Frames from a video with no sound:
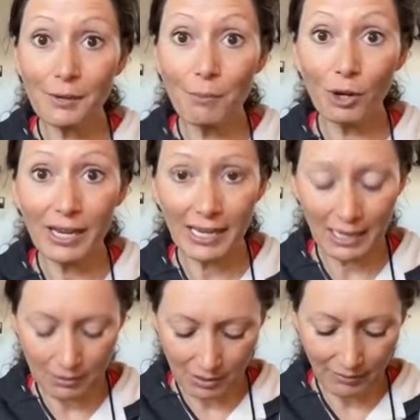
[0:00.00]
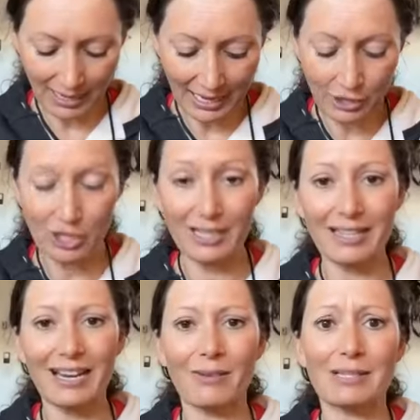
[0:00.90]
Good morning. I was on
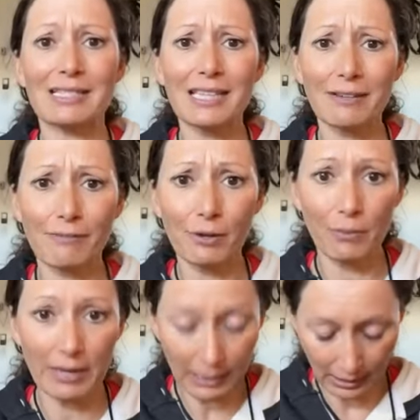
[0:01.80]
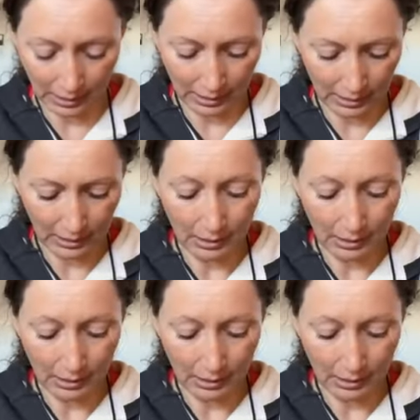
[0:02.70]
vacation and then I was sick for a week.